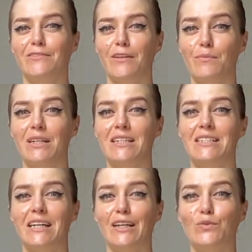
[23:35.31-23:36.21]
feminine
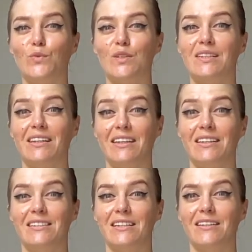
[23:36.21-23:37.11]
side was
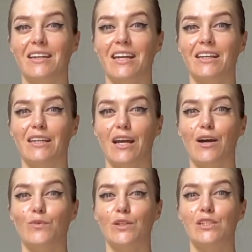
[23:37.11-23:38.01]
hidden and
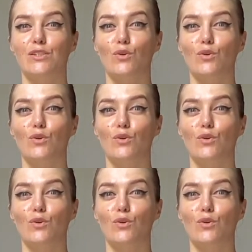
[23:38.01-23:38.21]
now it's